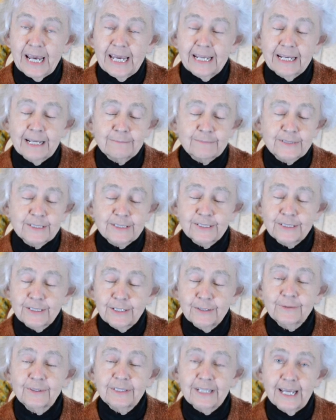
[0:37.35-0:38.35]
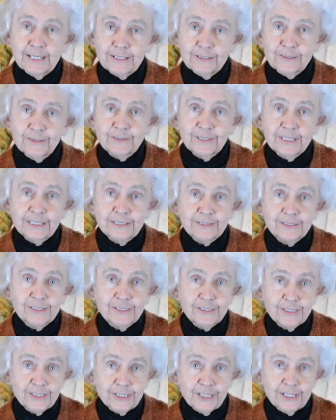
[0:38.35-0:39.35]
and I'm so glad you're here
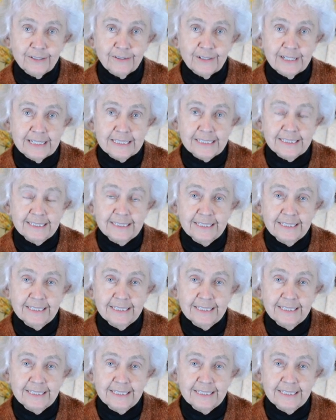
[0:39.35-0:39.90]
to share